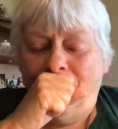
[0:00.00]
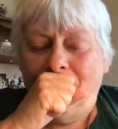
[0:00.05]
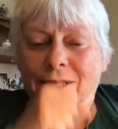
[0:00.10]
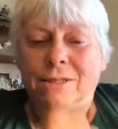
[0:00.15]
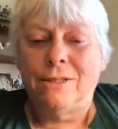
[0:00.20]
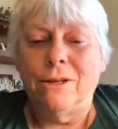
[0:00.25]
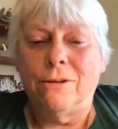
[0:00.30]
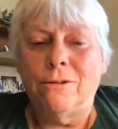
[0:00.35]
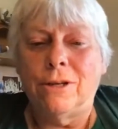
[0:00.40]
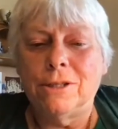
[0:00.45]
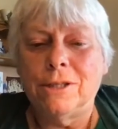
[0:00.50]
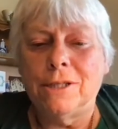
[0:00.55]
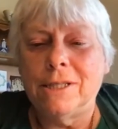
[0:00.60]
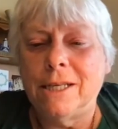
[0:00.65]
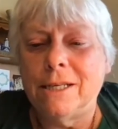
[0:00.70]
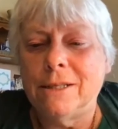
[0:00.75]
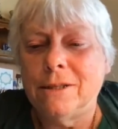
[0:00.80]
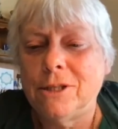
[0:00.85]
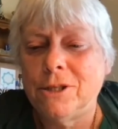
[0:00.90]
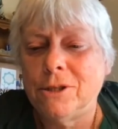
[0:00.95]
so I'll say
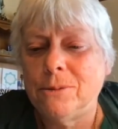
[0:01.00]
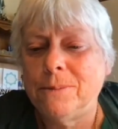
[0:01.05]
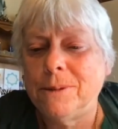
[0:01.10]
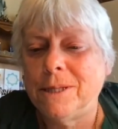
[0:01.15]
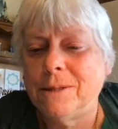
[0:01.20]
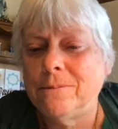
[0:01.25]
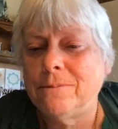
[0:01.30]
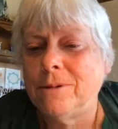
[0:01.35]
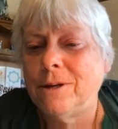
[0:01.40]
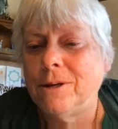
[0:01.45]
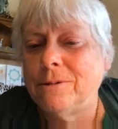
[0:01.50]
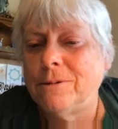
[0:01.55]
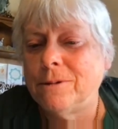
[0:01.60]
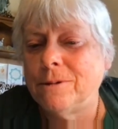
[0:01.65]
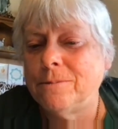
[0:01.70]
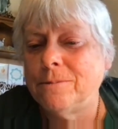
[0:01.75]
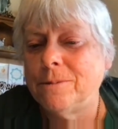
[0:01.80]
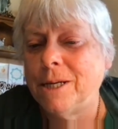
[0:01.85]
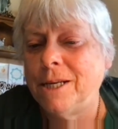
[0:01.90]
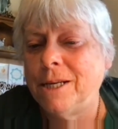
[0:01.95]
a little bit while we're
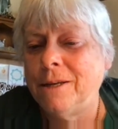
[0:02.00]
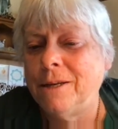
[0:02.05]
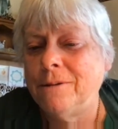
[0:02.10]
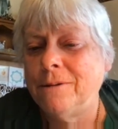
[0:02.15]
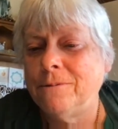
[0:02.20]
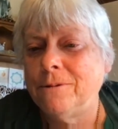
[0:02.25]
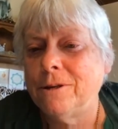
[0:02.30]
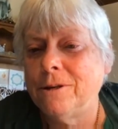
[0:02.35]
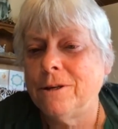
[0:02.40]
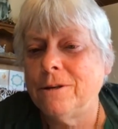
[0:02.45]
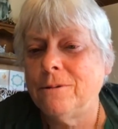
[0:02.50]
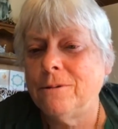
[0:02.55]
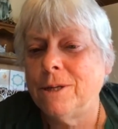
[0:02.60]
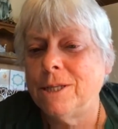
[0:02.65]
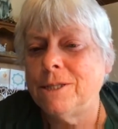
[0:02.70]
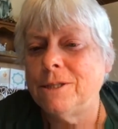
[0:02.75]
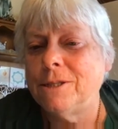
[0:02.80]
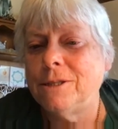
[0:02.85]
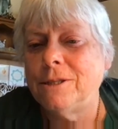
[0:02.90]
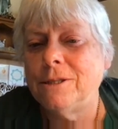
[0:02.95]
waiting for
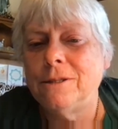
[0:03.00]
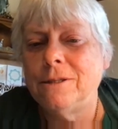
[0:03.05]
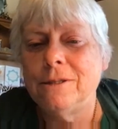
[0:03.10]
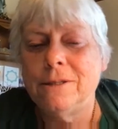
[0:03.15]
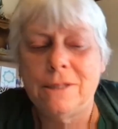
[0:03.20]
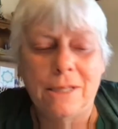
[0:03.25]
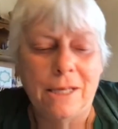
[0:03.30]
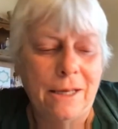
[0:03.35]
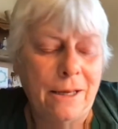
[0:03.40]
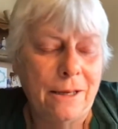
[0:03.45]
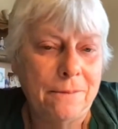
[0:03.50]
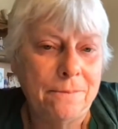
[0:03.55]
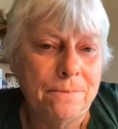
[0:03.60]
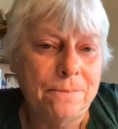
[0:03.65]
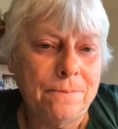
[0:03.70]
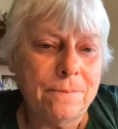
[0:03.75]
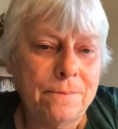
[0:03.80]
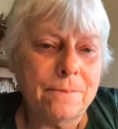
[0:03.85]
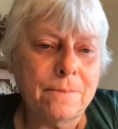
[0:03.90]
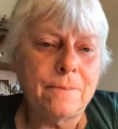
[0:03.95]
questions and
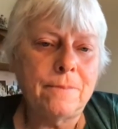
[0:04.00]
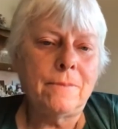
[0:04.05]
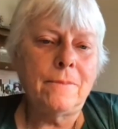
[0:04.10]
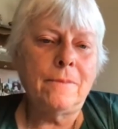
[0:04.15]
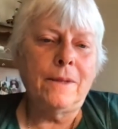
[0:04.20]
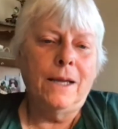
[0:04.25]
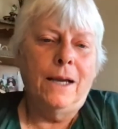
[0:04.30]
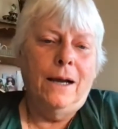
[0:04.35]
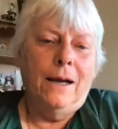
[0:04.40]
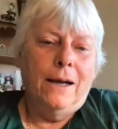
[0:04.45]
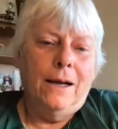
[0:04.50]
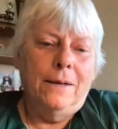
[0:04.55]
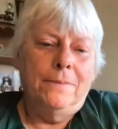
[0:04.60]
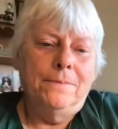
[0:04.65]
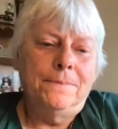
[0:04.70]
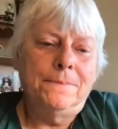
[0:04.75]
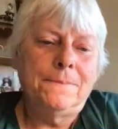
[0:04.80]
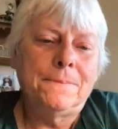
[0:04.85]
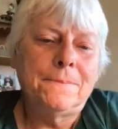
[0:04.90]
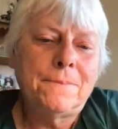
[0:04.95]

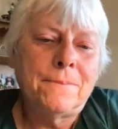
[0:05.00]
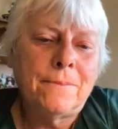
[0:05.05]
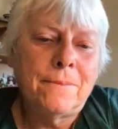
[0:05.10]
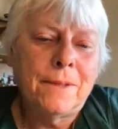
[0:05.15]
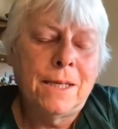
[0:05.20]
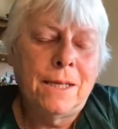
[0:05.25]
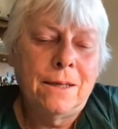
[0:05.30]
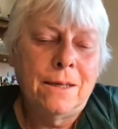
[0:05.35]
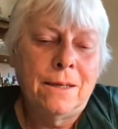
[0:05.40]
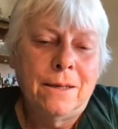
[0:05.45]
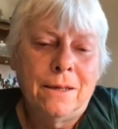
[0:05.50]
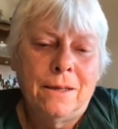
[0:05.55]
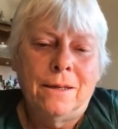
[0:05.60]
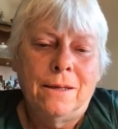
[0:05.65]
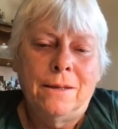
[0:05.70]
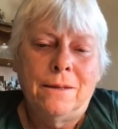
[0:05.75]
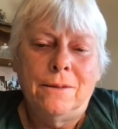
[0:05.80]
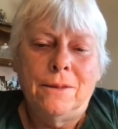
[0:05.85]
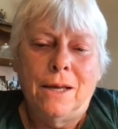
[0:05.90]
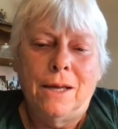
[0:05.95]
um,
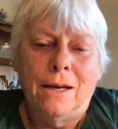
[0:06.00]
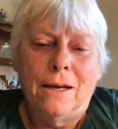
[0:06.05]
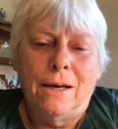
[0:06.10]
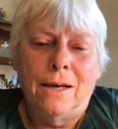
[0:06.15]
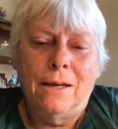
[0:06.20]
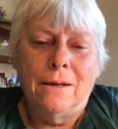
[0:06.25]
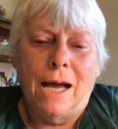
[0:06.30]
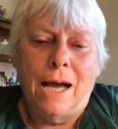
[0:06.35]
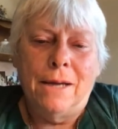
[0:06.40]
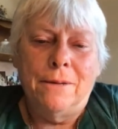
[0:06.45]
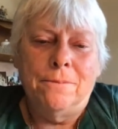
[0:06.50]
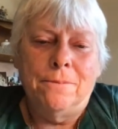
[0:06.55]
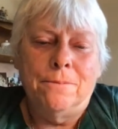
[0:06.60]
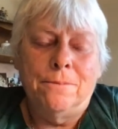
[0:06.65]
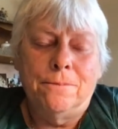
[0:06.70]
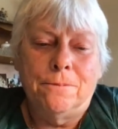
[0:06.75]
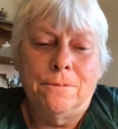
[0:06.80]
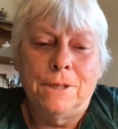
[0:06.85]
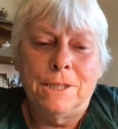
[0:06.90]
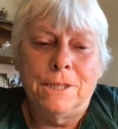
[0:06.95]
uh, I
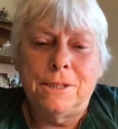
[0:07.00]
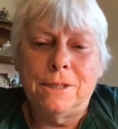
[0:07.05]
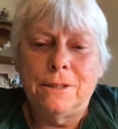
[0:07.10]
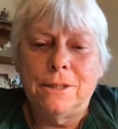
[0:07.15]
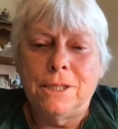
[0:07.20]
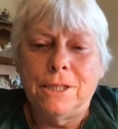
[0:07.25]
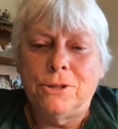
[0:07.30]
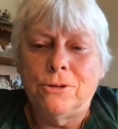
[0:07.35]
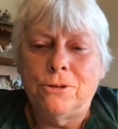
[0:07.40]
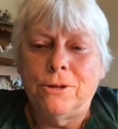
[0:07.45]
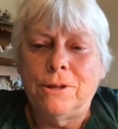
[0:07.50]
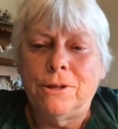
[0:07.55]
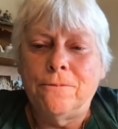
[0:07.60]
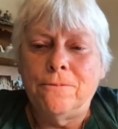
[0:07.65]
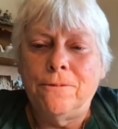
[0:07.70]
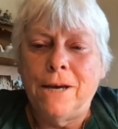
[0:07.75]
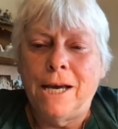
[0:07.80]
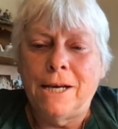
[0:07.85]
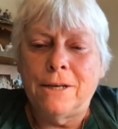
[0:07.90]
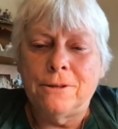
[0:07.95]
recently joined the
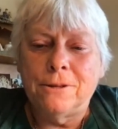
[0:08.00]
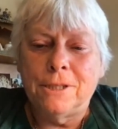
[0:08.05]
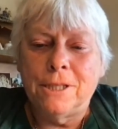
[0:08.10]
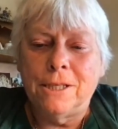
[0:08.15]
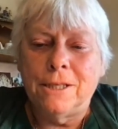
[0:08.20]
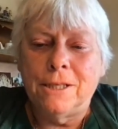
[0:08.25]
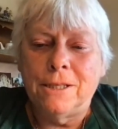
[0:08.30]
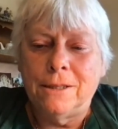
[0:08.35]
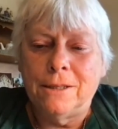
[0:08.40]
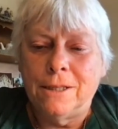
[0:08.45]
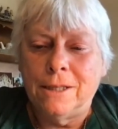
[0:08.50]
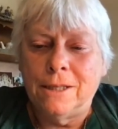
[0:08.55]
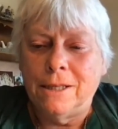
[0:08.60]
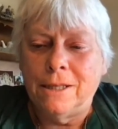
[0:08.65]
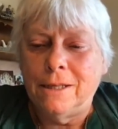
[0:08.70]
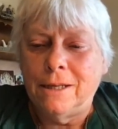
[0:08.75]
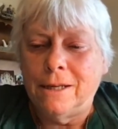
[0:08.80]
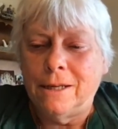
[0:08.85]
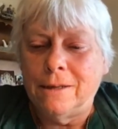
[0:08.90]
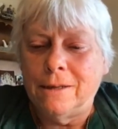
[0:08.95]
faculty and the
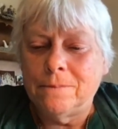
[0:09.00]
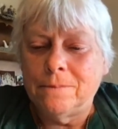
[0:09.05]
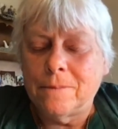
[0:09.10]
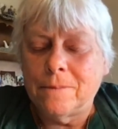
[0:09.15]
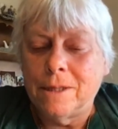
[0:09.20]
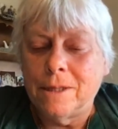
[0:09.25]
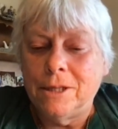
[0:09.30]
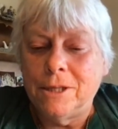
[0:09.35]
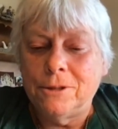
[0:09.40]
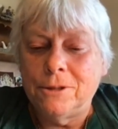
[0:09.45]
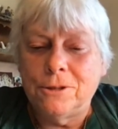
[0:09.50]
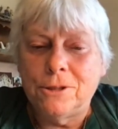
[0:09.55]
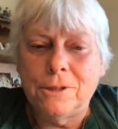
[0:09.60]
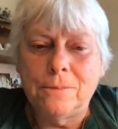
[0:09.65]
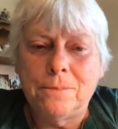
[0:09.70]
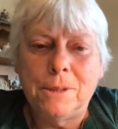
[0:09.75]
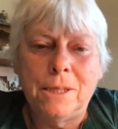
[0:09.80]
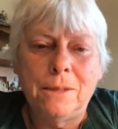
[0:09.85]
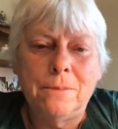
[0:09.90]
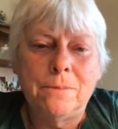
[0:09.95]
uh, leadership
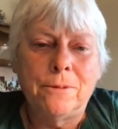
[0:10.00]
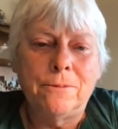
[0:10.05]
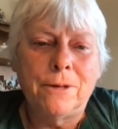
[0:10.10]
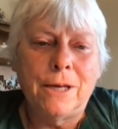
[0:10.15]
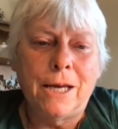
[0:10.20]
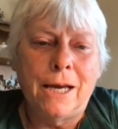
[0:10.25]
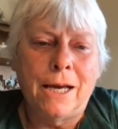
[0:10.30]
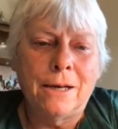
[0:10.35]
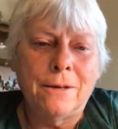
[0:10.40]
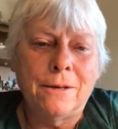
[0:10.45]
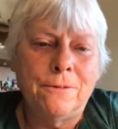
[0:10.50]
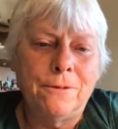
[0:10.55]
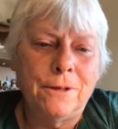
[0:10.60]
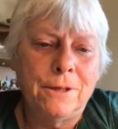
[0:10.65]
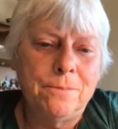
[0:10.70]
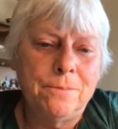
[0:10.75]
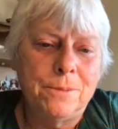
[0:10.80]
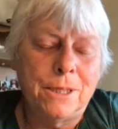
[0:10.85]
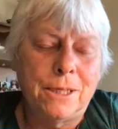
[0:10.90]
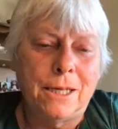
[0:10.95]
team of
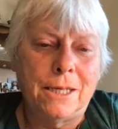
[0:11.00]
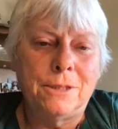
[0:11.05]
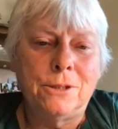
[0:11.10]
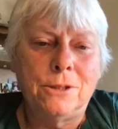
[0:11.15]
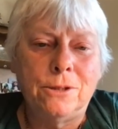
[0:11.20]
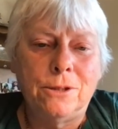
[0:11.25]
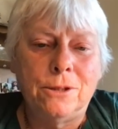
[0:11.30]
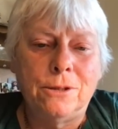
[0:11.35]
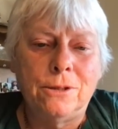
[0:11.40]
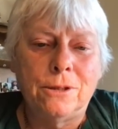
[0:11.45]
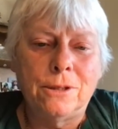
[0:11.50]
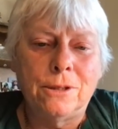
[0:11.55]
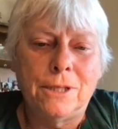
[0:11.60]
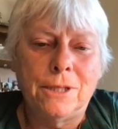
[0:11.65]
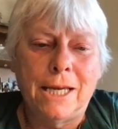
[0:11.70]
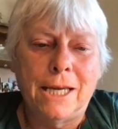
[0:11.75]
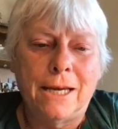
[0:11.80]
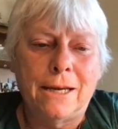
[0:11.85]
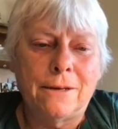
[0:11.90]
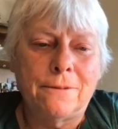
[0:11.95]
ACVA, but I took the
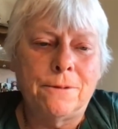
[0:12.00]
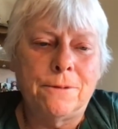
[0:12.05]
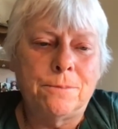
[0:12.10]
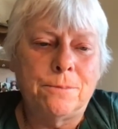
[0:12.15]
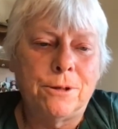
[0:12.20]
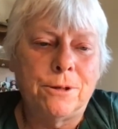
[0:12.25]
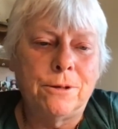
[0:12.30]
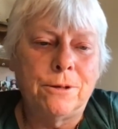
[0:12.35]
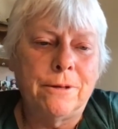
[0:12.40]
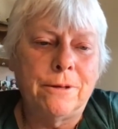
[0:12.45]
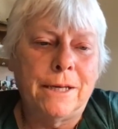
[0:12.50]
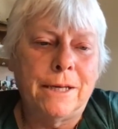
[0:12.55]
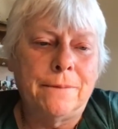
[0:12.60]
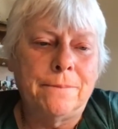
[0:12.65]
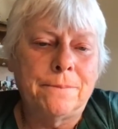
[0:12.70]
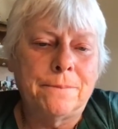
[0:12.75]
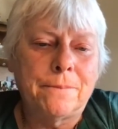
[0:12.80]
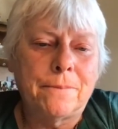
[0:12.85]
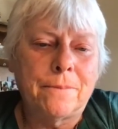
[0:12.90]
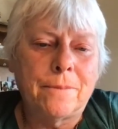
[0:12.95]
ACVA
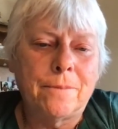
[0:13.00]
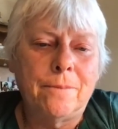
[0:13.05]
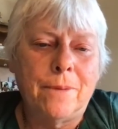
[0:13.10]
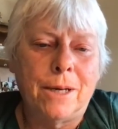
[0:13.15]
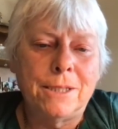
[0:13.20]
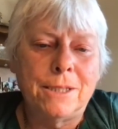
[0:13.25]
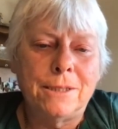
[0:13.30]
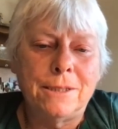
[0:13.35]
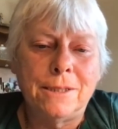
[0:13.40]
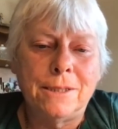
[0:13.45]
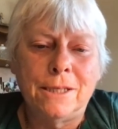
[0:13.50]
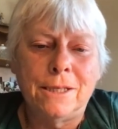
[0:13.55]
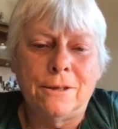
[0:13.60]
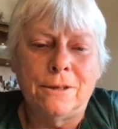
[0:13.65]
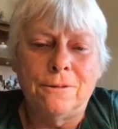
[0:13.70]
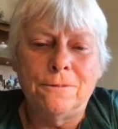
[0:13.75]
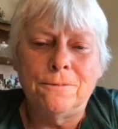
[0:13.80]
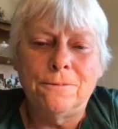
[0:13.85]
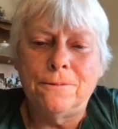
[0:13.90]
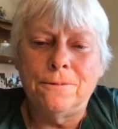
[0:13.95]
program
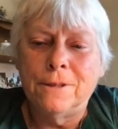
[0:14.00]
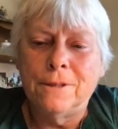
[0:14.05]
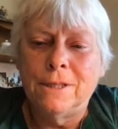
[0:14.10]
myself